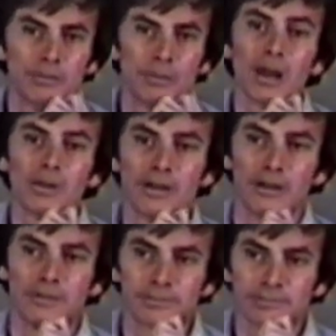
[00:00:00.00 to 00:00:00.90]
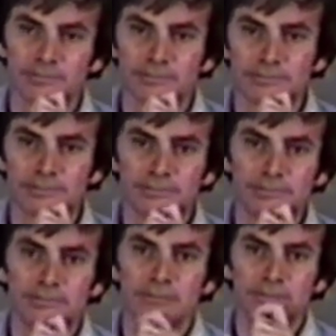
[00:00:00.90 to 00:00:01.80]
Baloney.
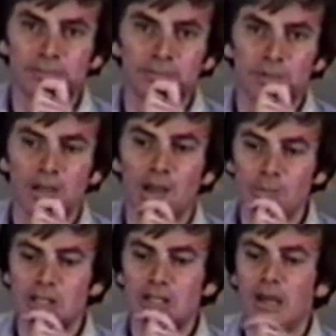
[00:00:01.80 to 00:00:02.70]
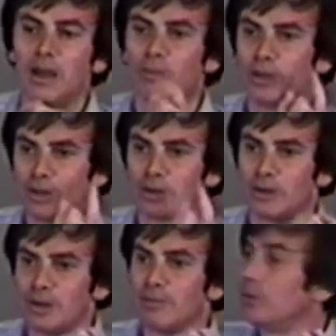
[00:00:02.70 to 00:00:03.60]
There comes a time when you can grieve Him